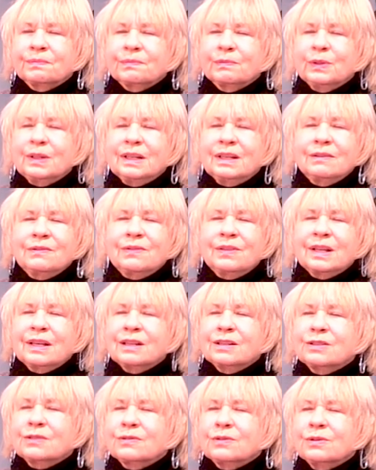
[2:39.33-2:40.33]
We give
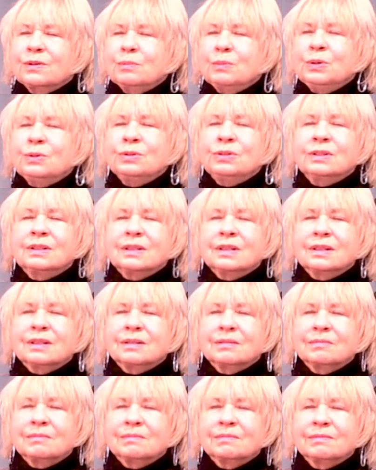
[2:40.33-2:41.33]
thanks for the music,
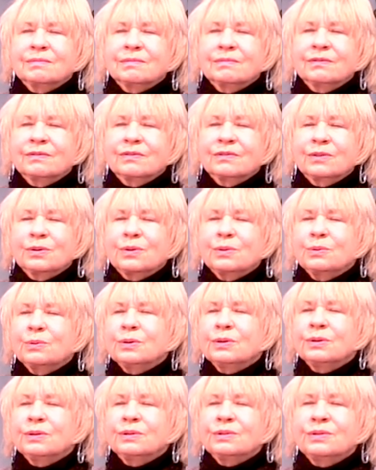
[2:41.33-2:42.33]
for the
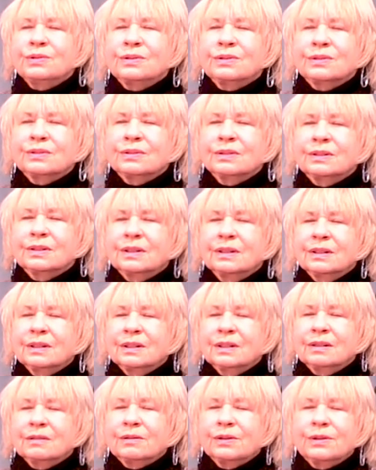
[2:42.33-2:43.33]
words,
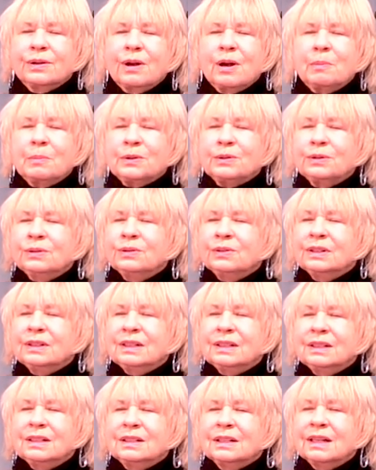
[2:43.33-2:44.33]
for the
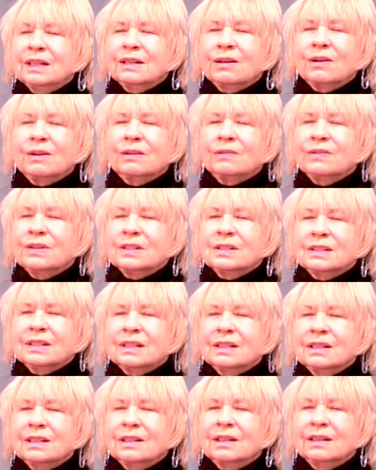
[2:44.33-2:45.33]
opportunity to take all of this
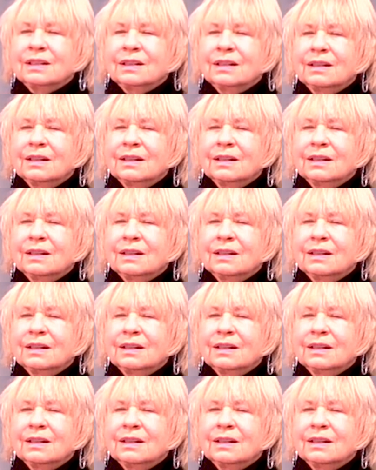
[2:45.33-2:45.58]
in.